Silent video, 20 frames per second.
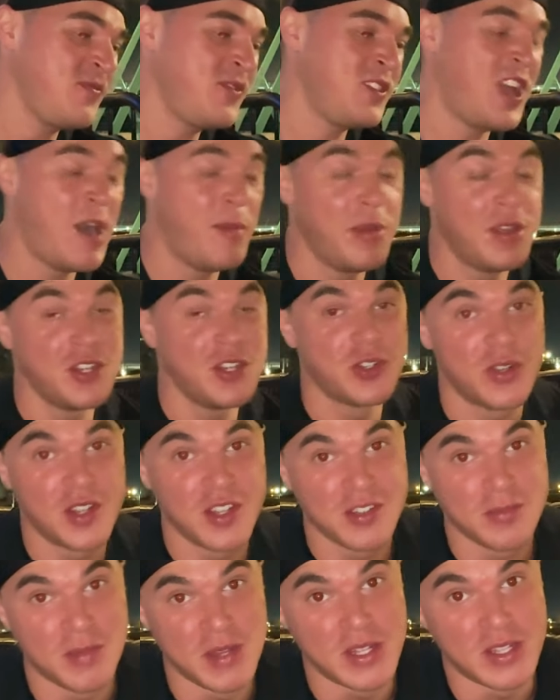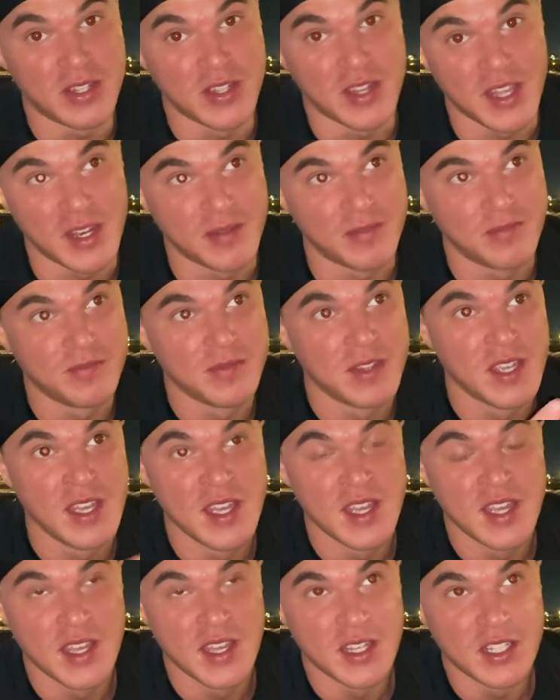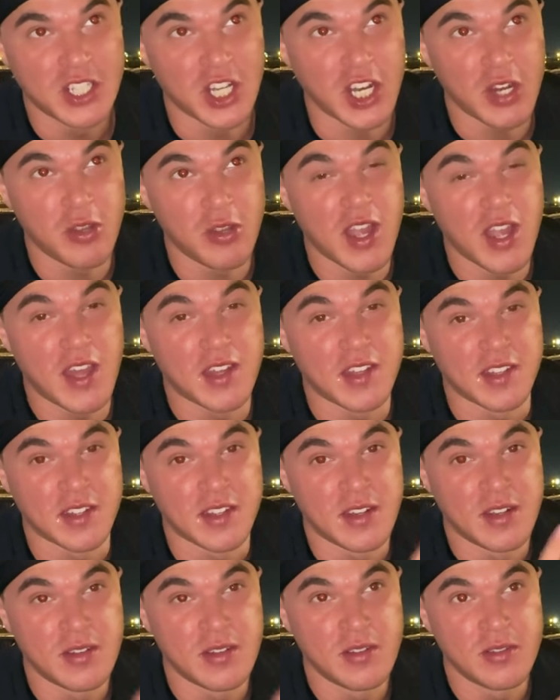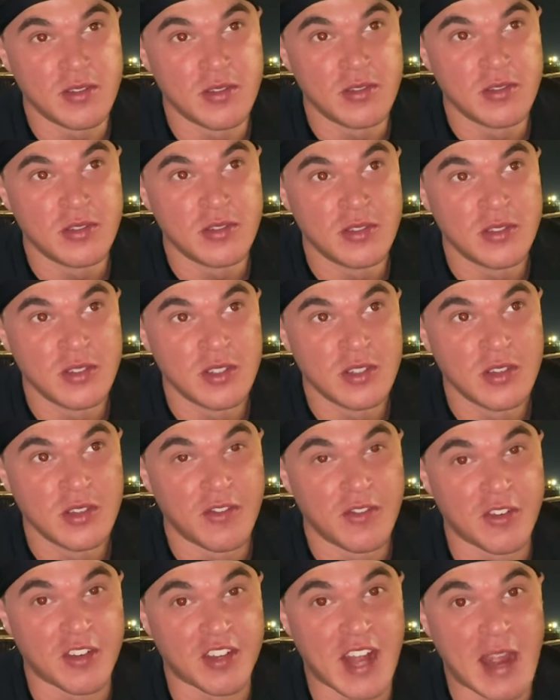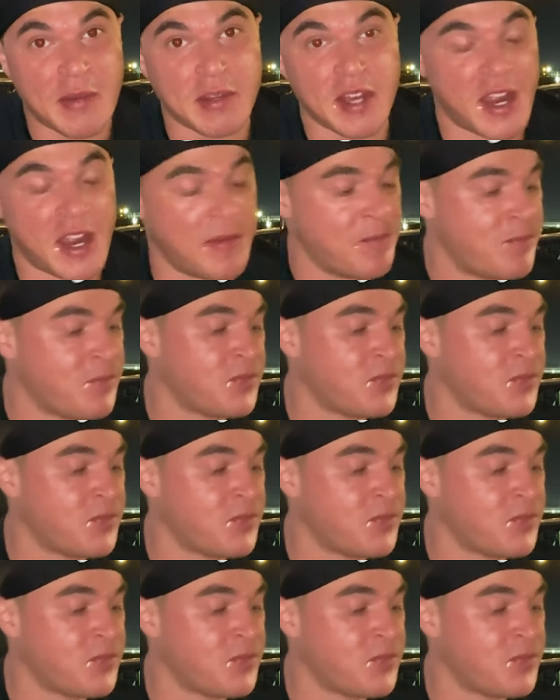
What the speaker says: I'm going to enjoy this meal and then check in with you guys for snack time.